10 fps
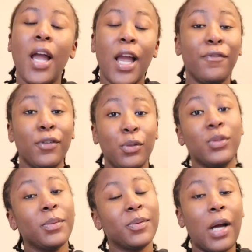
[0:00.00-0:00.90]
If you're a new
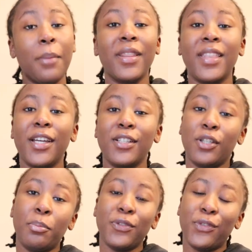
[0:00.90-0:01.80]
subscriber, thank you
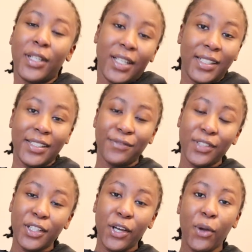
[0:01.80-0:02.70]
so much for clicking this
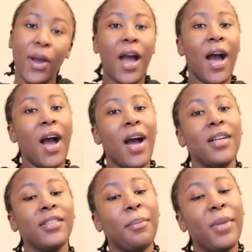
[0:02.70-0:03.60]
video
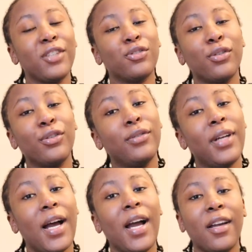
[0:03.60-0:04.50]
and make sure you
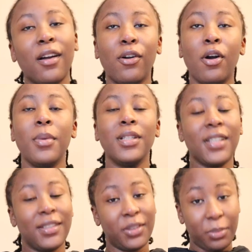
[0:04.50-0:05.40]
like, comment
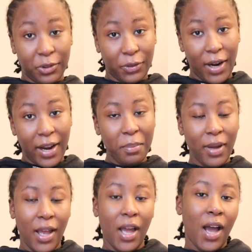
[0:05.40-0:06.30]
and subscribe.
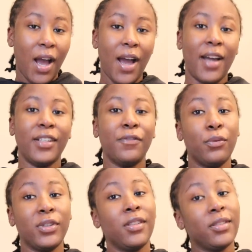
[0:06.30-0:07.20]
And if you're
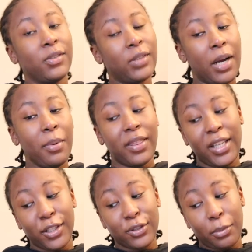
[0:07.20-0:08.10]
a returning subscriber,
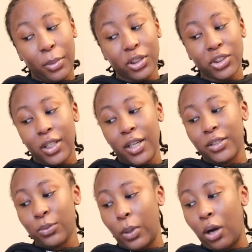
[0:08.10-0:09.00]
thank you so much
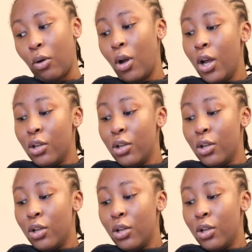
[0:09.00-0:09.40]
as well.